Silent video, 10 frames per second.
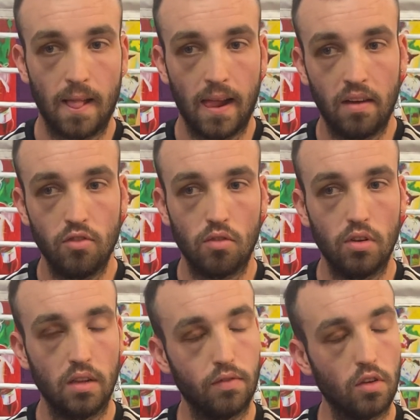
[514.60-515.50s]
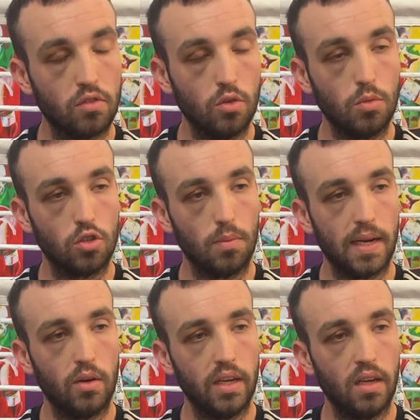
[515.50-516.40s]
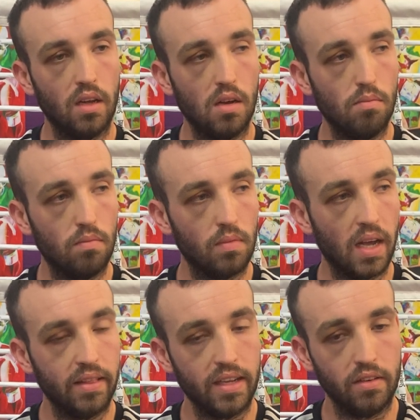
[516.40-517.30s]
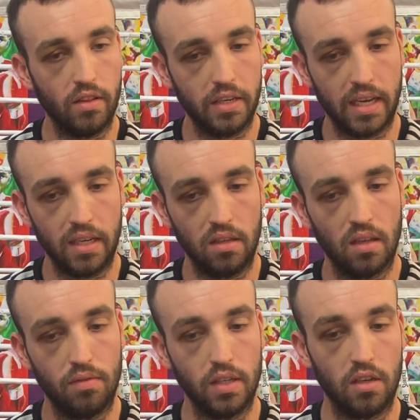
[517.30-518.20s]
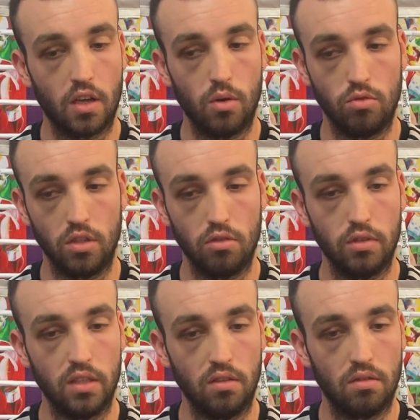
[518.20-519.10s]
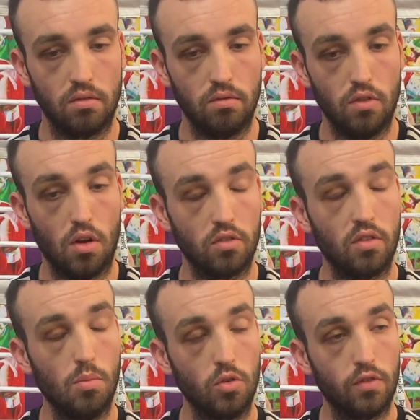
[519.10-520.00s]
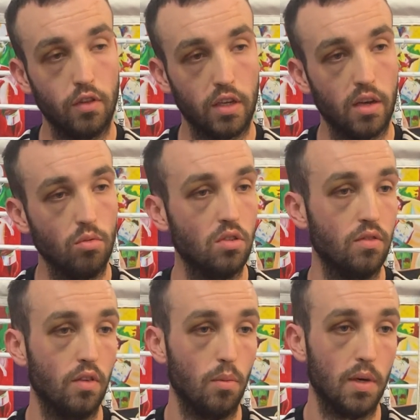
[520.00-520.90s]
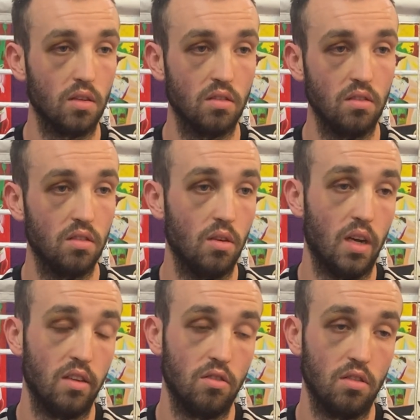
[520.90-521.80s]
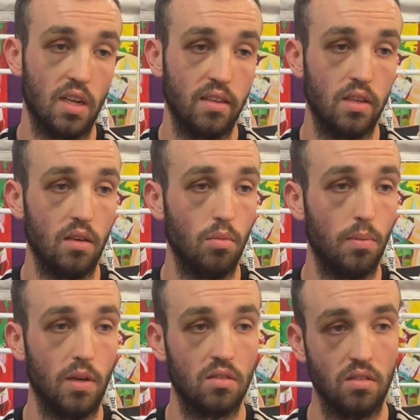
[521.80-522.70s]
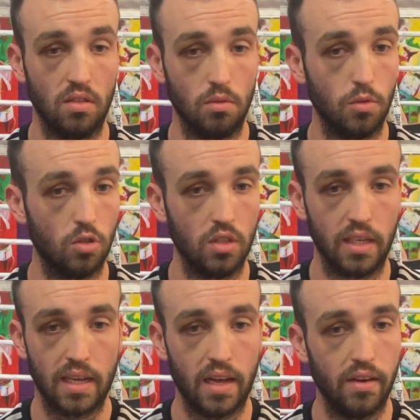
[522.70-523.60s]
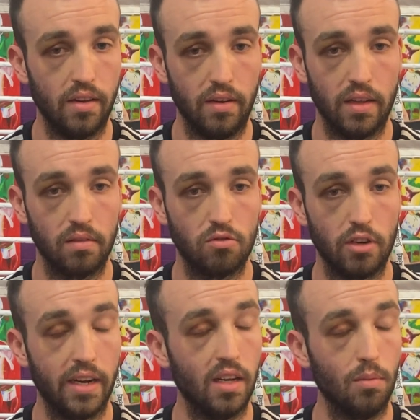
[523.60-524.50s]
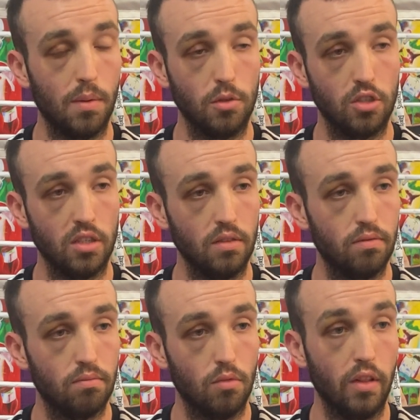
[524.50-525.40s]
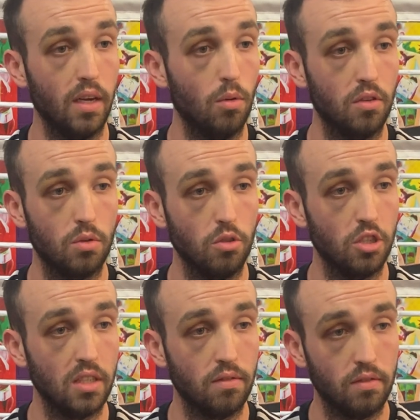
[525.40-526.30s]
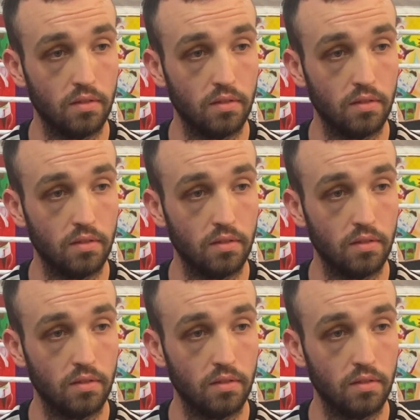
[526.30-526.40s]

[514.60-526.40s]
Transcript: I've not really thought too much about it. At the end of the day, I think a coaching career is not so much for the coach, it's for the boxer. So I'd just like to help the boxers as much as I can and try and help them achieve what they want to achieve.